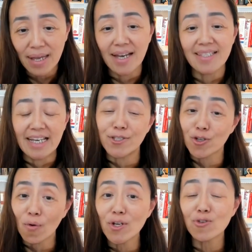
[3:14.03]
and it's
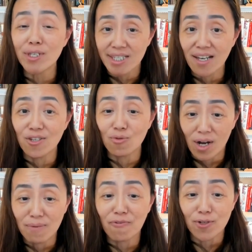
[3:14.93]
going to set you
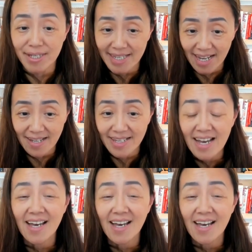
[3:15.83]
up for success.